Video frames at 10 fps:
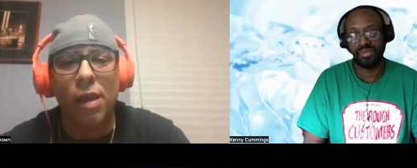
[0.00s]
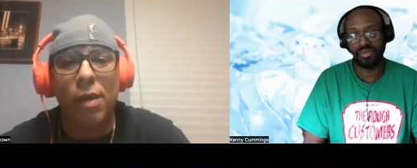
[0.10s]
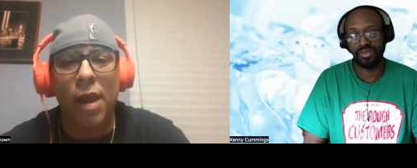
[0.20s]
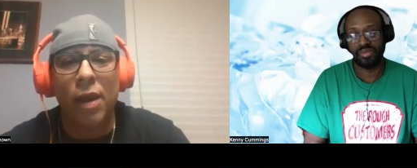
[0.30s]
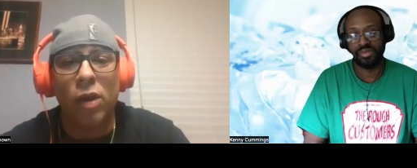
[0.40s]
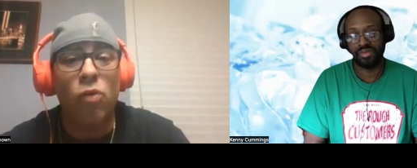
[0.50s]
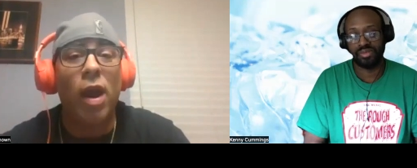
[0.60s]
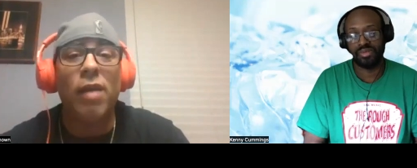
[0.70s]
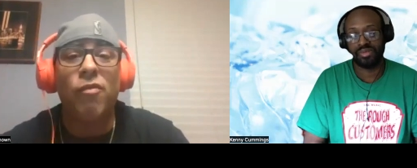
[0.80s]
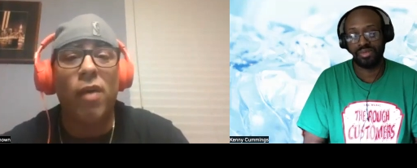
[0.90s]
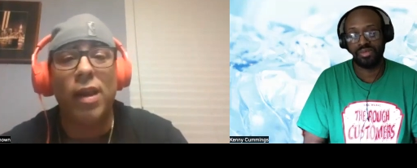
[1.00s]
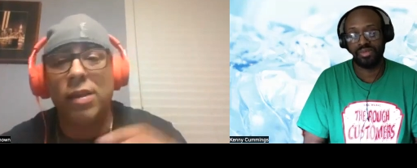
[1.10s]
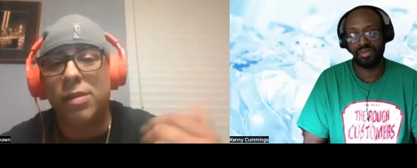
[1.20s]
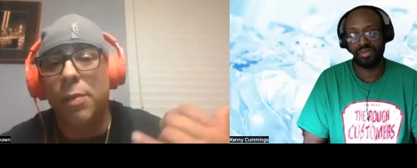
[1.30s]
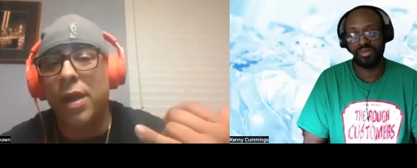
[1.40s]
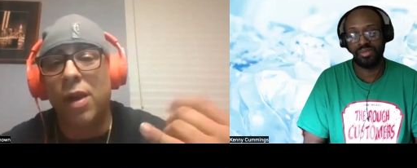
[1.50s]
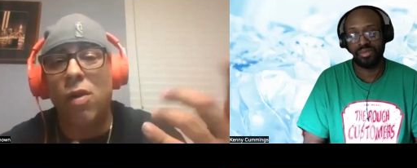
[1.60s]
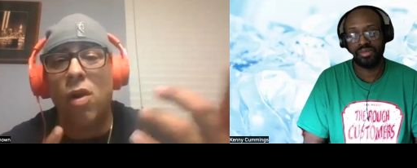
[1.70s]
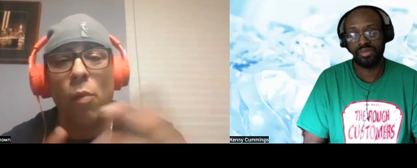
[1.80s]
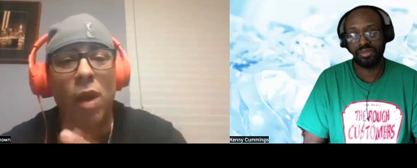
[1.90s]
Speaker 1: and, and a great friend and somebody I
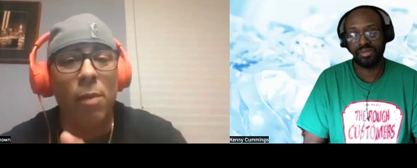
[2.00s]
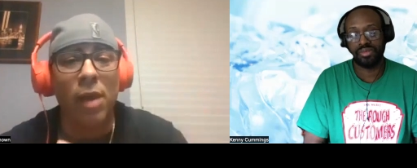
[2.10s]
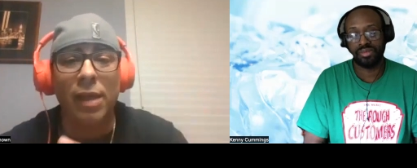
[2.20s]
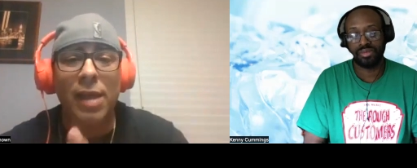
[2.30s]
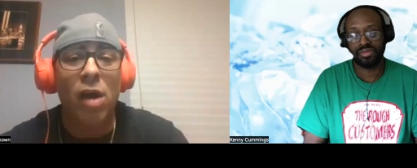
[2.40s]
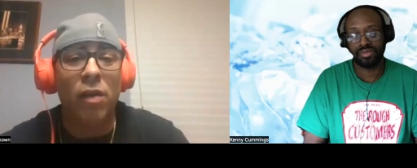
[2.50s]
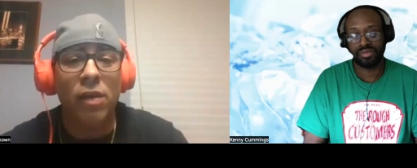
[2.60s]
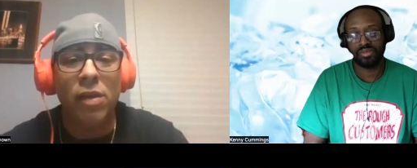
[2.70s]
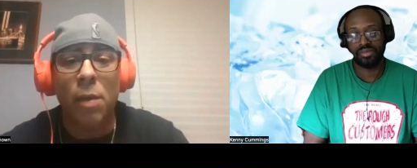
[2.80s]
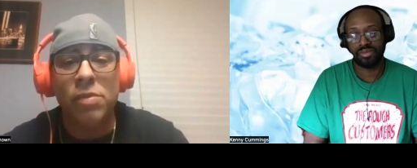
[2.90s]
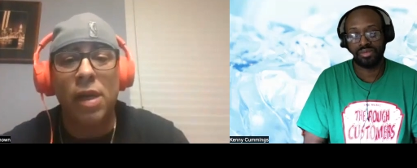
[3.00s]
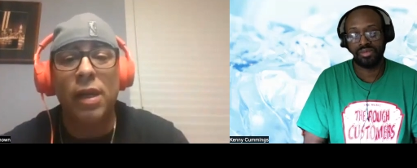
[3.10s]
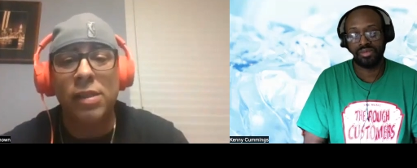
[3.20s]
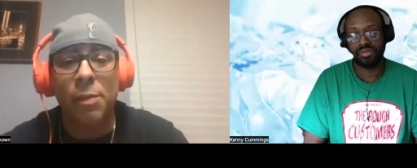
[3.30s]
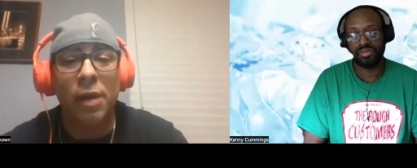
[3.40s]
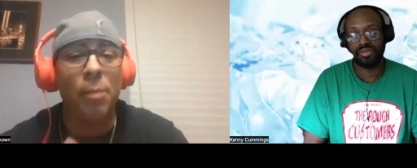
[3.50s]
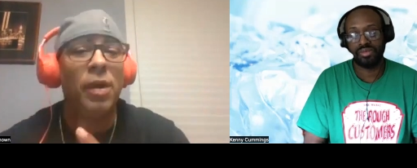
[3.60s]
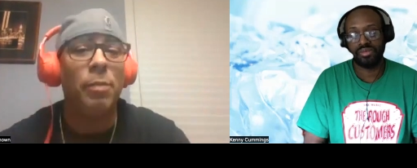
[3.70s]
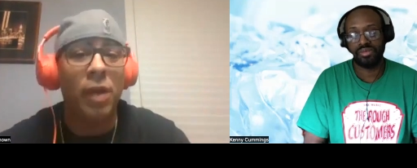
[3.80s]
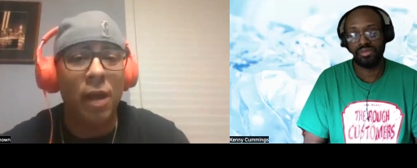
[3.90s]
call when I'm like down in the dumps and I need somebody to
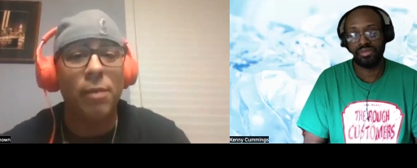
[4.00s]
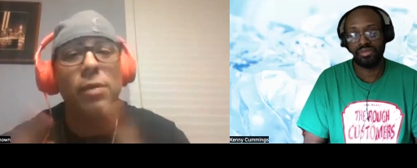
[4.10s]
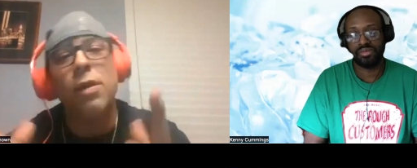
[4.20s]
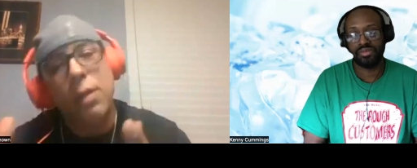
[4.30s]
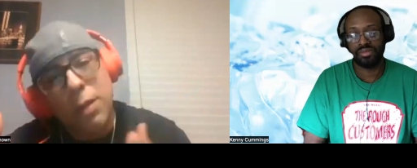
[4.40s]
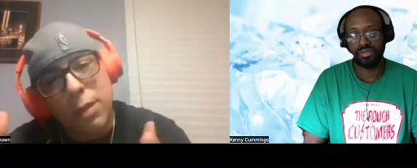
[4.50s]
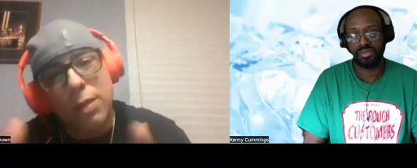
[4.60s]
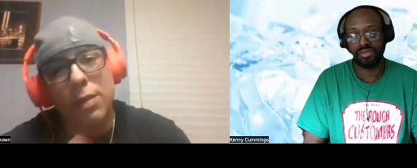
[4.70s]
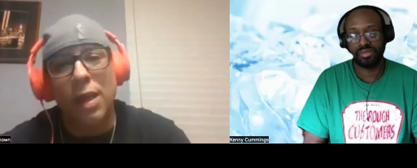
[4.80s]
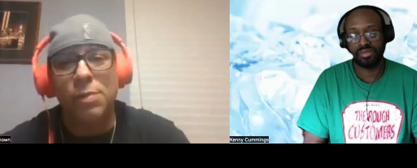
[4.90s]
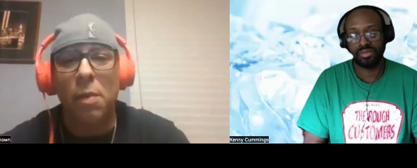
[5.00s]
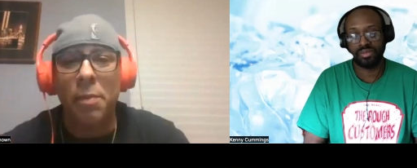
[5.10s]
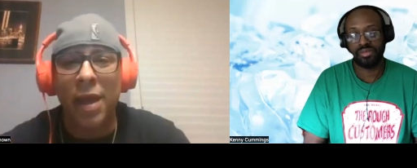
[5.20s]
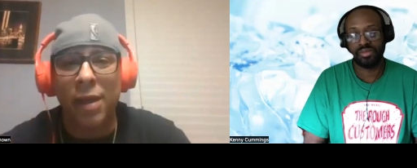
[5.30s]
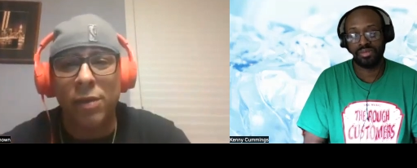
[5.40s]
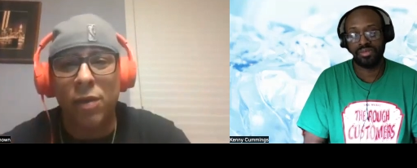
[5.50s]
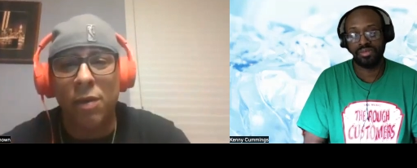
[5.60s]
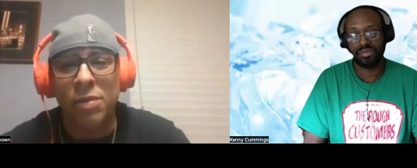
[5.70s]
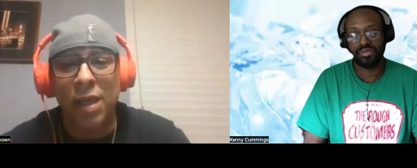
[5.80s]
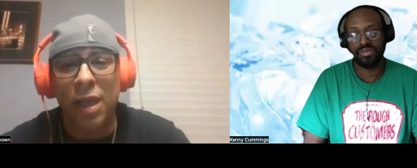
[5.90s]
pick me up. That's my man. You know
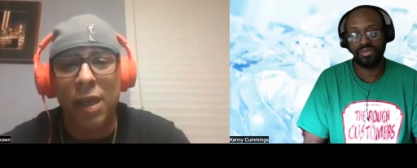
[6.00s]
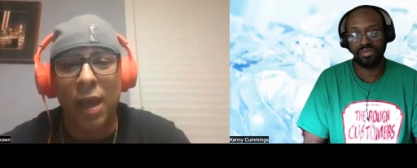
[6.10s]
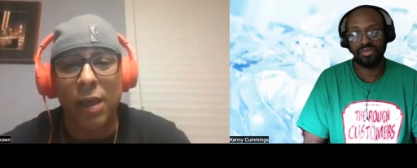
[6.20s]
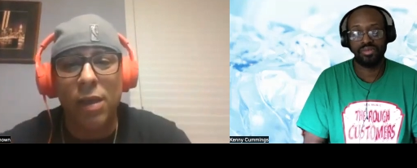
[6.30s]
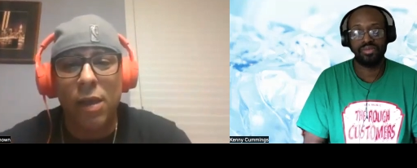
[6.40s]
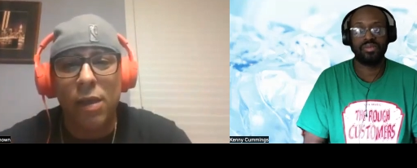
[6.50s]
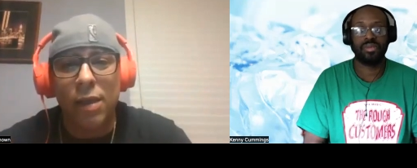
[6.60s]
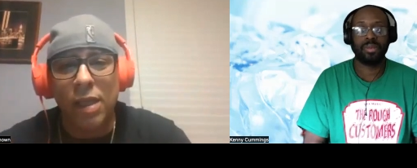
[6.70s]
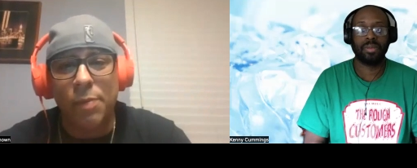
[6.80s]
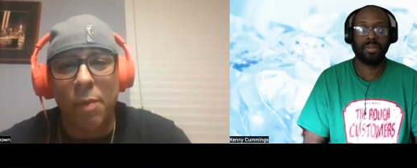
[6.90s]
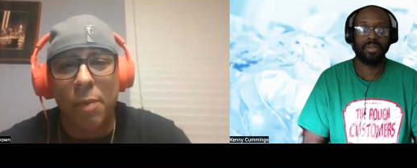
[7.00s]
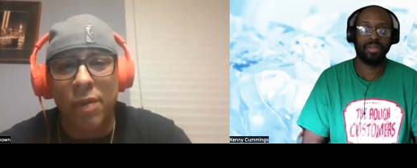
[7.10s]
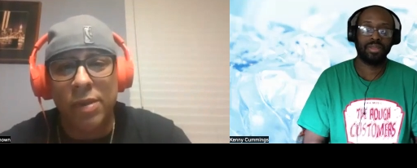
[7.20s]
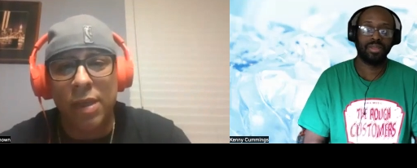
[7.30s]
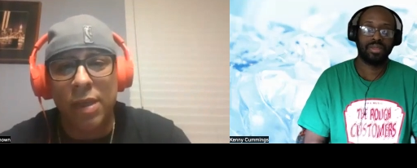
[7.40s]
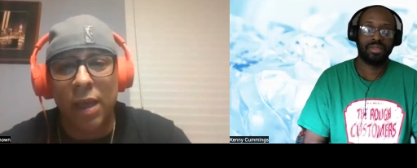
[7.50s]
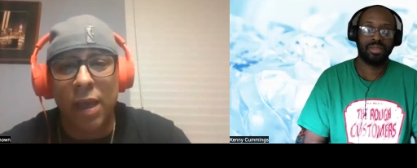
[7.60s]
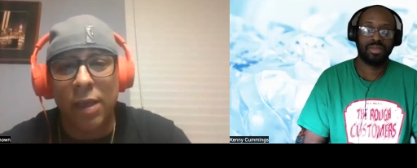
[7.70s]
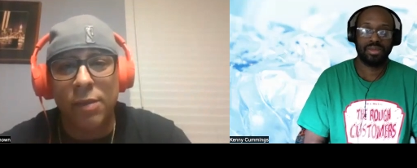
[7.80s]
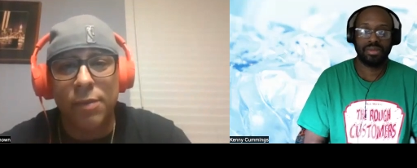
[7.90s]
what I'm
Speaker 2: saying? Like that's my brother to the
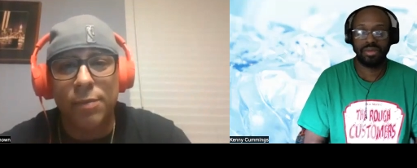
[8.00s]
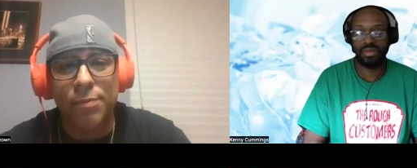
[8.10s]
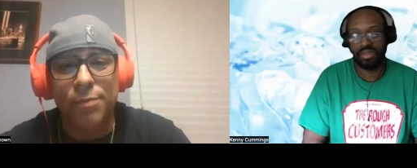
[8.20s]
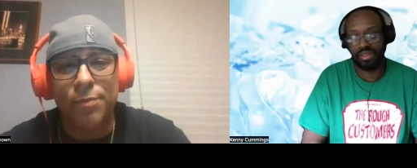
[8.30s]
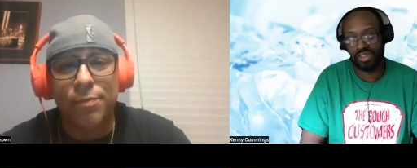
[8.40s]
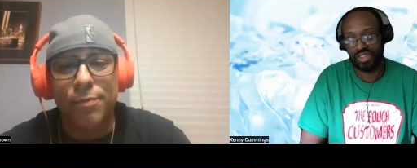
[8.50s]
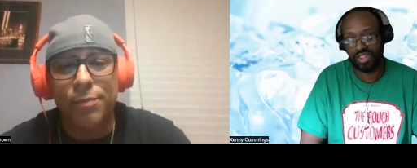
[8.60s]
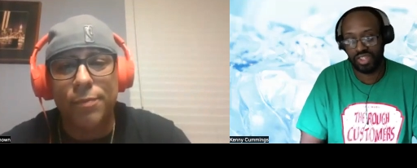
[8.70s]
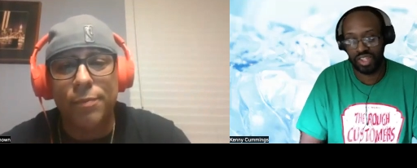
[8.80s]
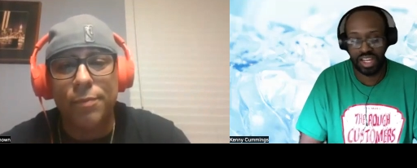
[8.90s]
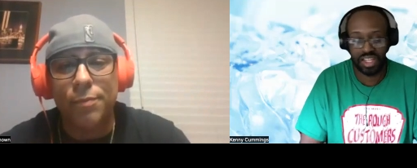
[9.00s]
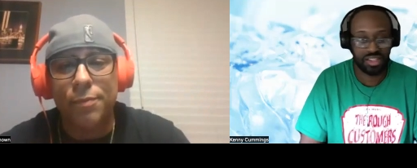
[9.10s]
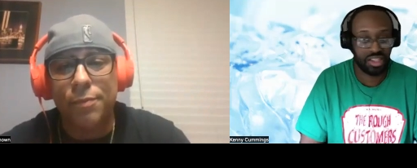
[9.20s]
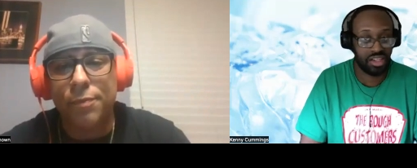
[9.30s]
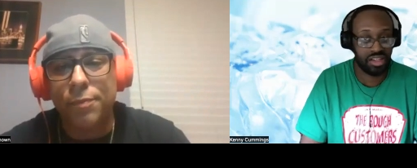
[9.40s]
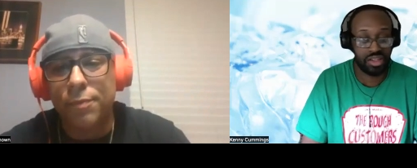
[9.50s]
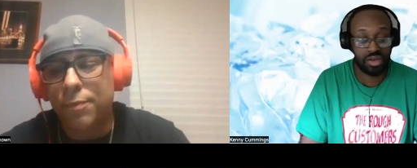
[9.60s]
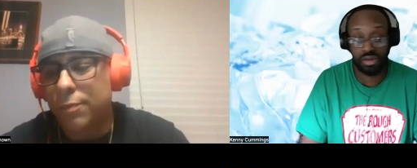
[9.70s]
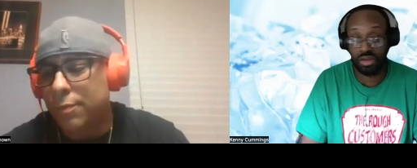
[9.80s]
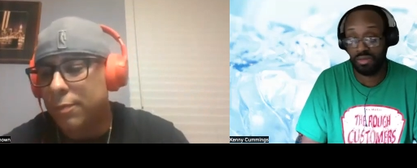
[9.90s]
end. Shout out to Henny
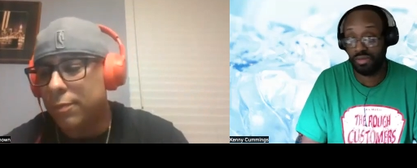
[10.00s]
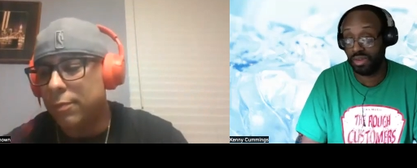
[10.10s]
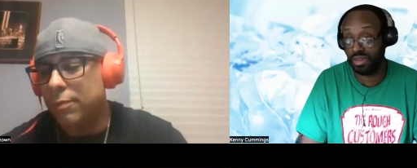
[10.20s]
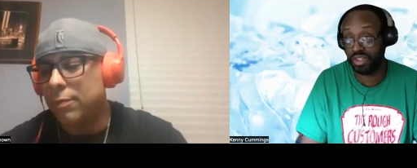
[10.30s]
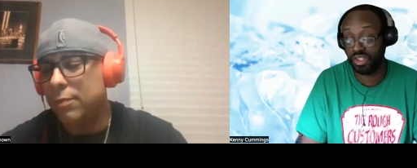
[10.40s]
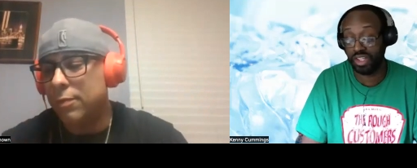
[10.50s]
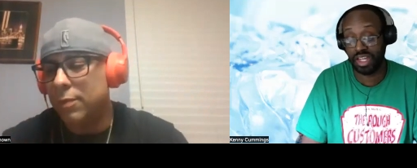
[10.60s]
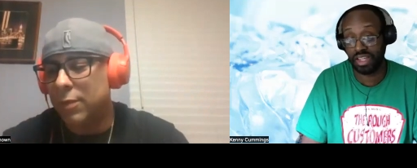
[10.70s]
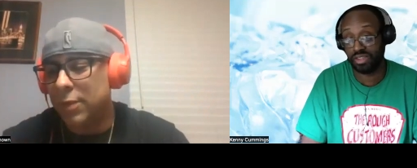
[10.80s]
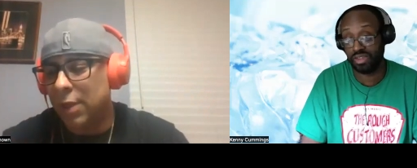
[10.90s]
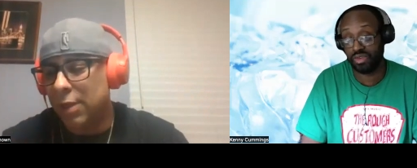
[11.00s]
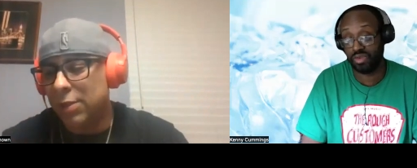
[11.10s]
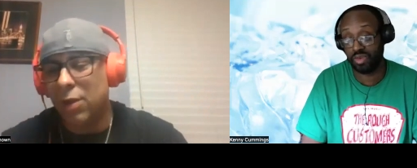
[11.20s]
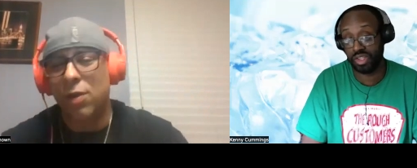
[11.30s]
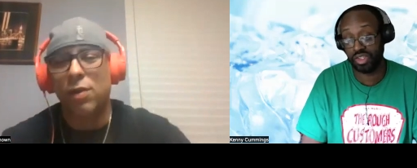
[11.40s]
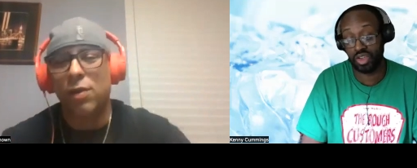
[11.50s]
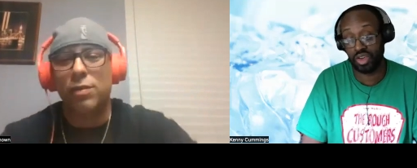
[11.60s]
Holyfield. Shout out to yes, the sir. West